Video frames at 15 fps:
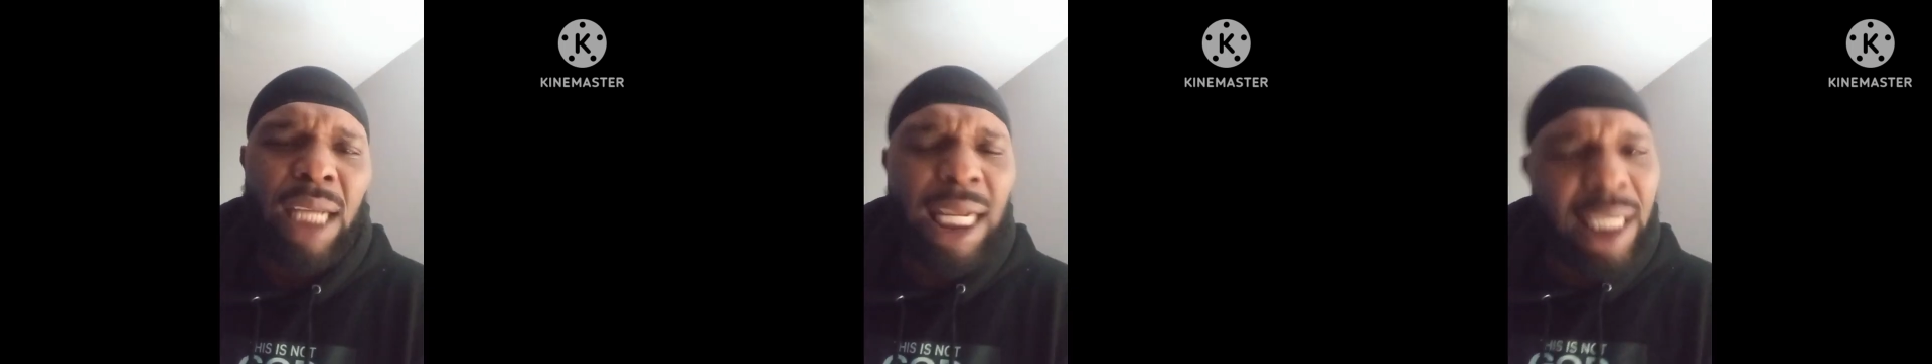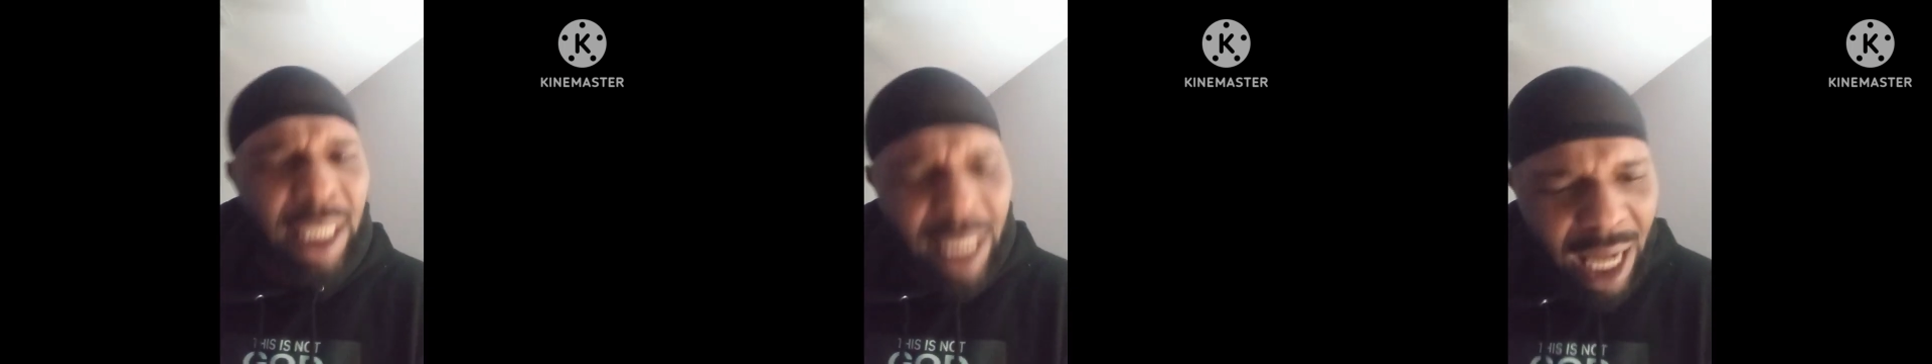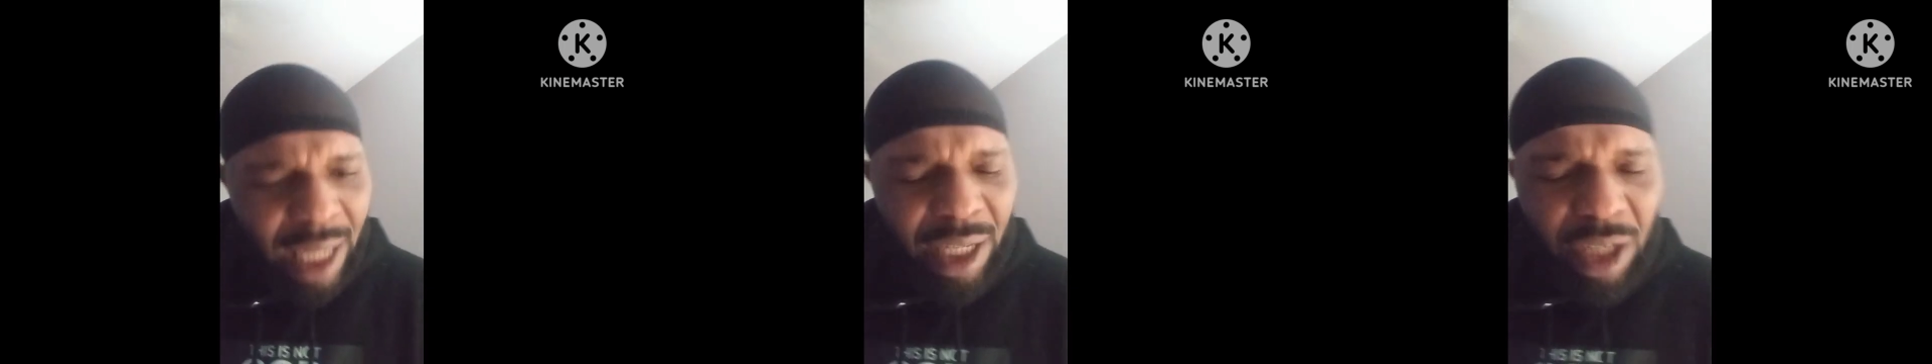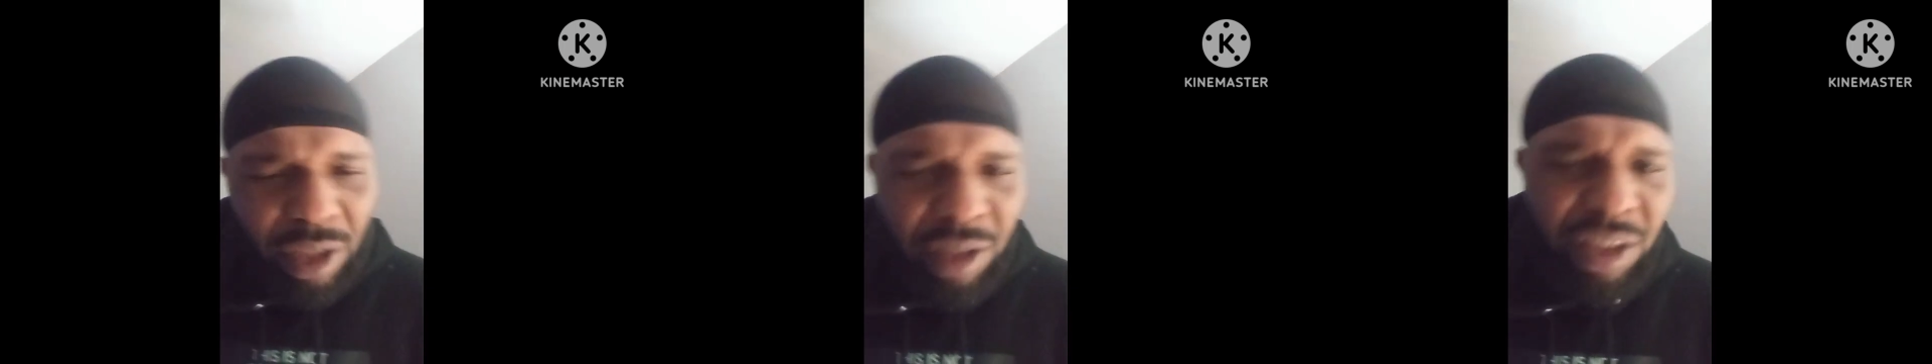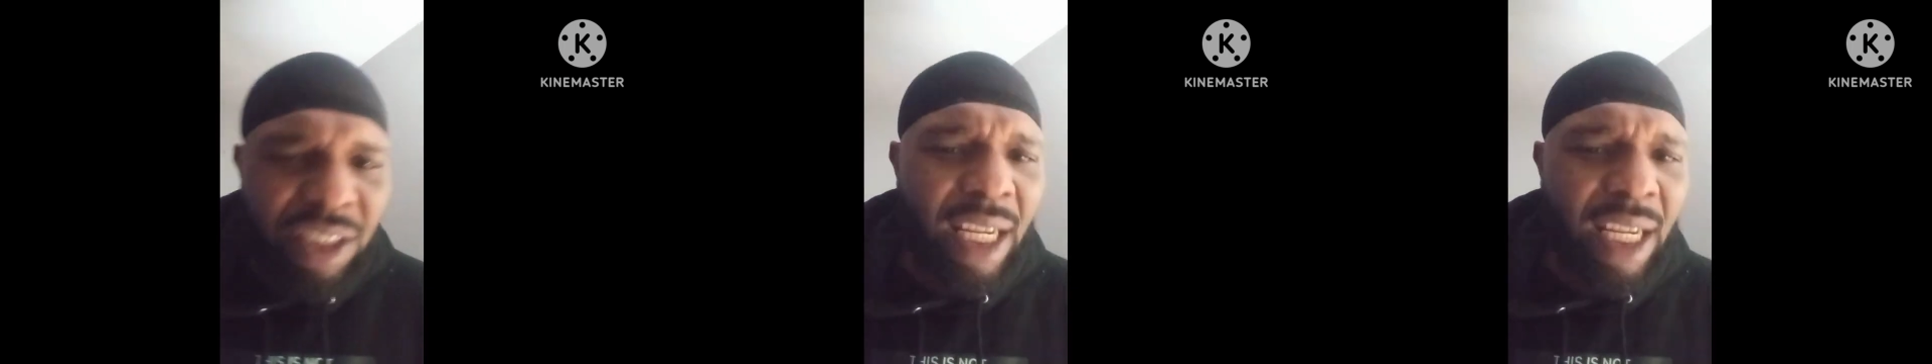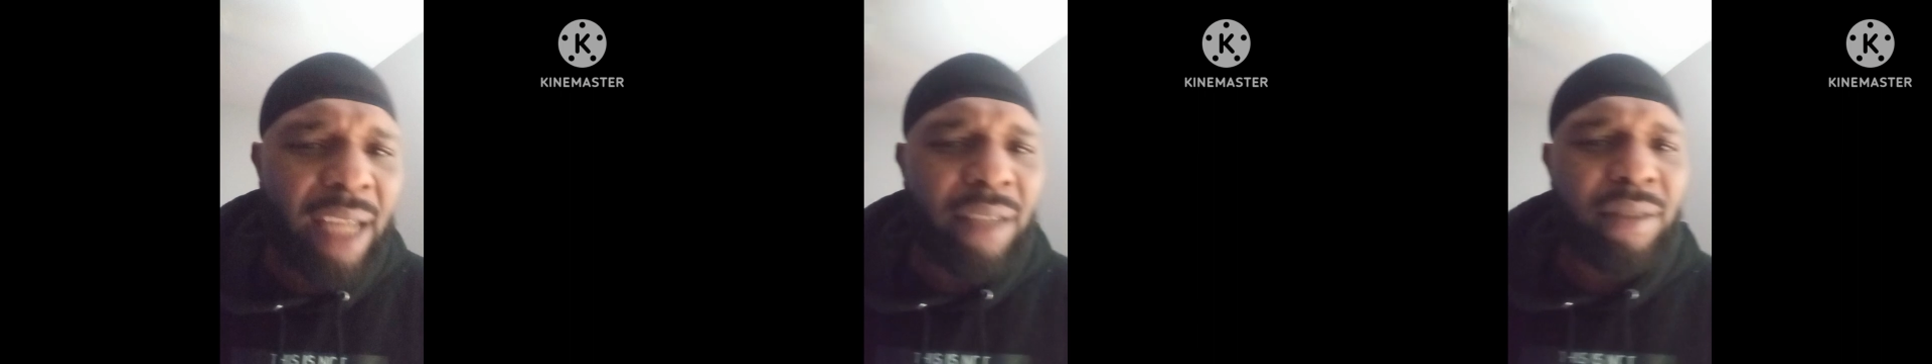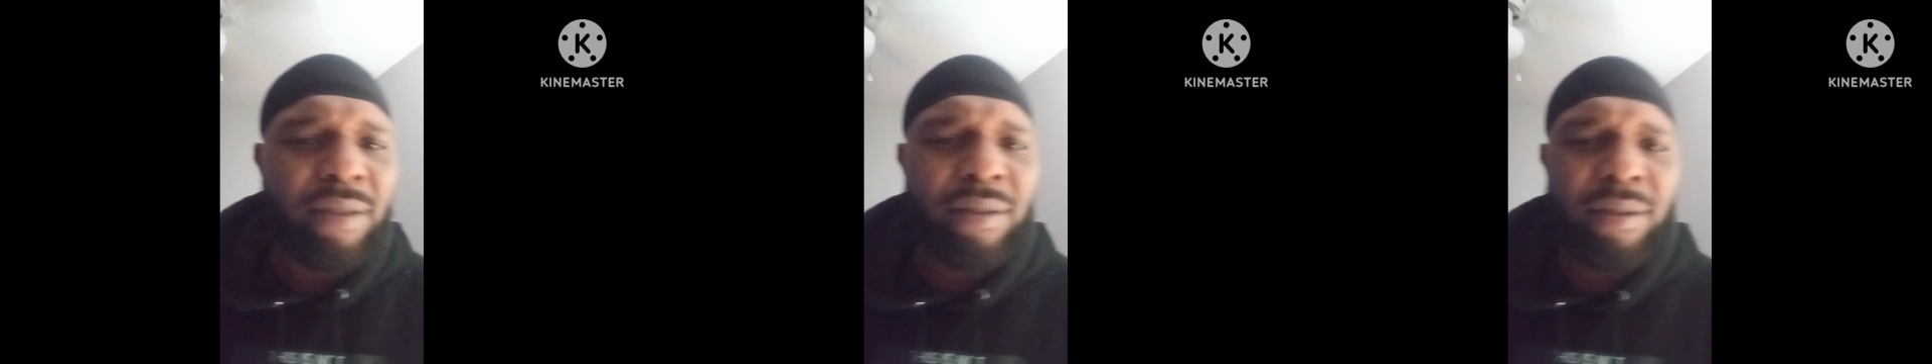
And then I interject